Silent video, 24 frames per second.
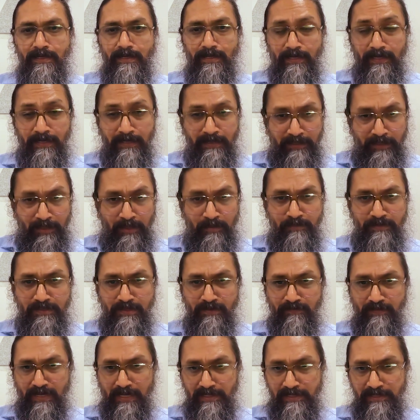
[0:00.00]
in terms
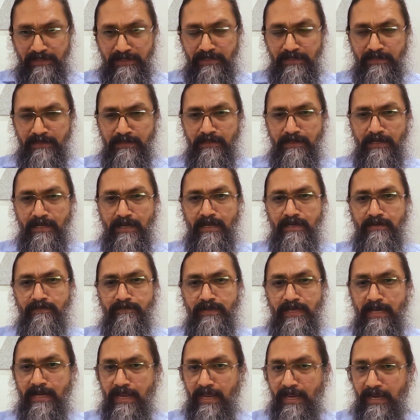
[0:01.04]
of culture, and
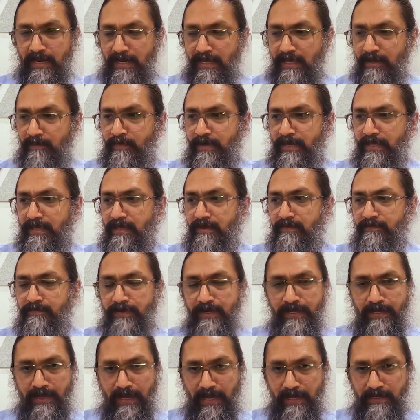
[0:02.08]
we are enabling
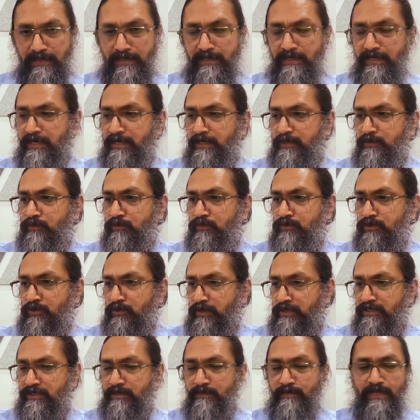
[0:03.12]
every candidate who is
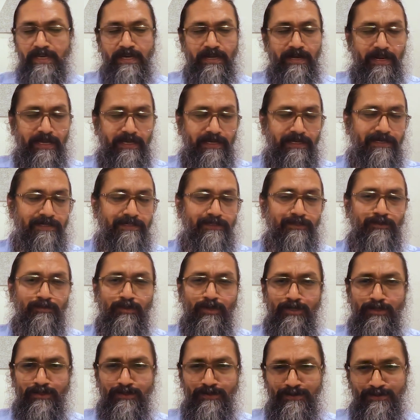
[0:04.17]
going to be a Riker
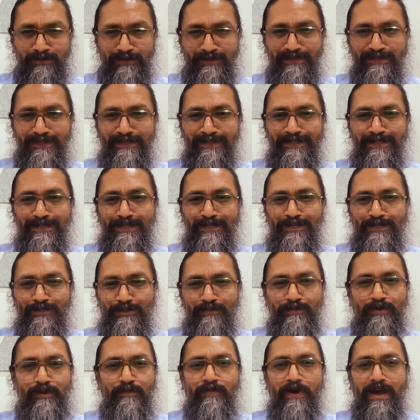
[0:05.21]
tomorrow
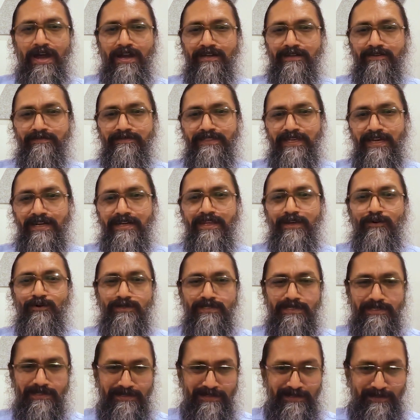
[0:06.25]
to be part of that
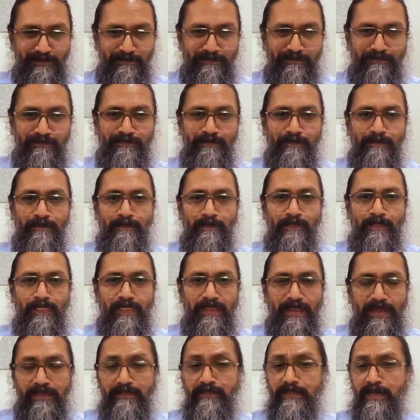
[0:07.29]
ecosystem.
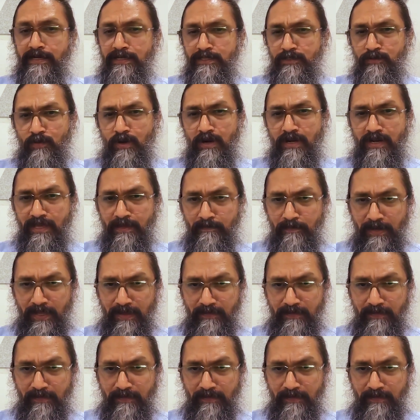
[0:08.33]
And that is what I play